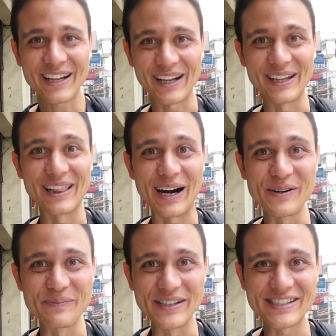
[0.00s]
kind of
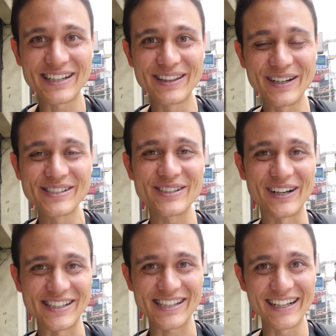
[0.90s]
loud music in there, so
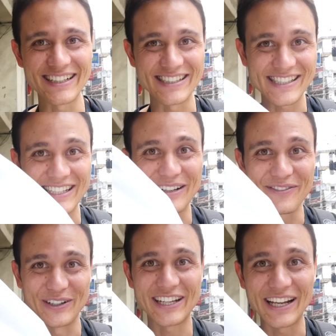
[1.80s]
I decided to just get it
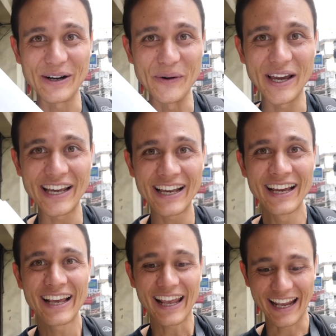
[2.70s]
for takeaway.
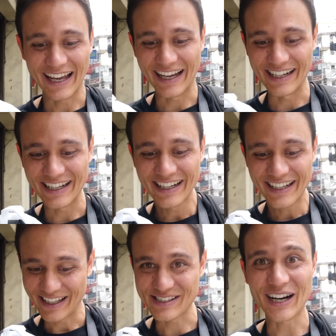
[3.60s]
And
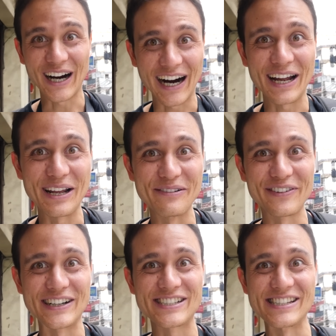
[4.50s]
it's hot and
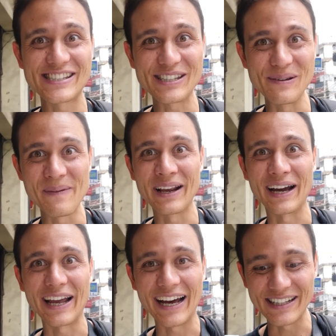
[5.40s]
fresh and steaming.
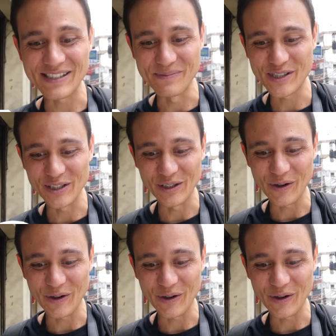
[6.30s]
I added some chili